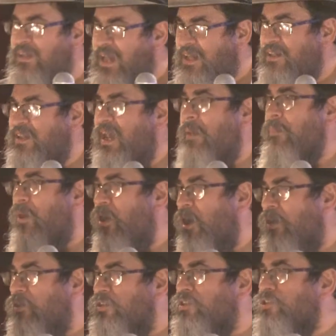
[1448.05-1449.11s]
the Alter Rebbe
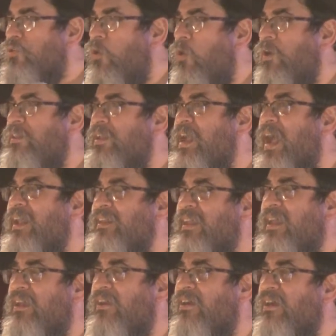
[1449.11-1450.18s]
underscored the
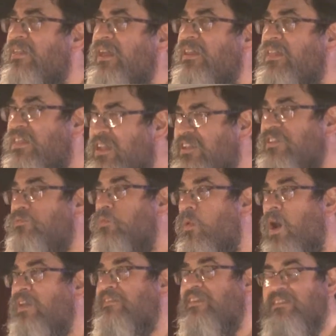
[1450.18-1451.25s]
idea that this
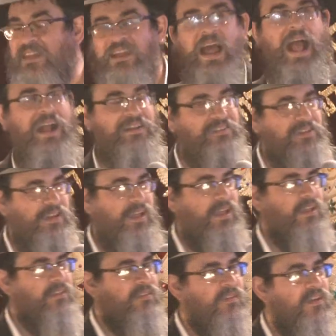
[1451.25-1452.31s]
wasn't an
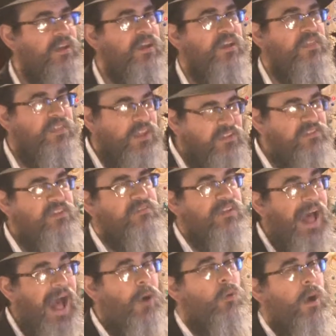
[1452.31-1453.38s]
accident. This is
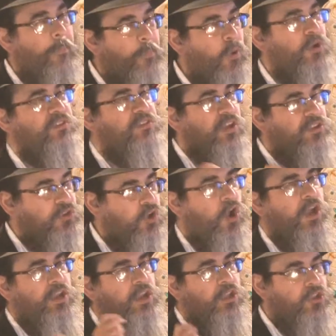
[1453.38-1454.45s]
how a person is
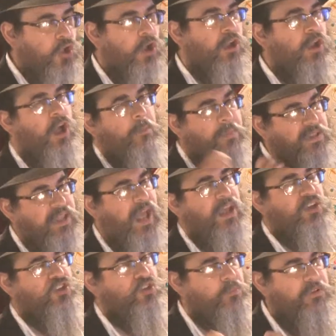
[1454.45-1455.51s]
koine Torah mit
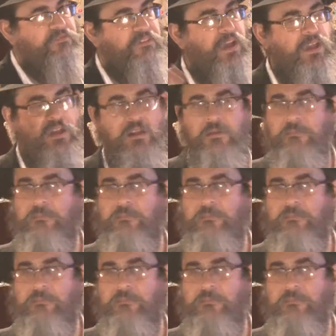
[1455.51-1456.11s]
eish, mit fire.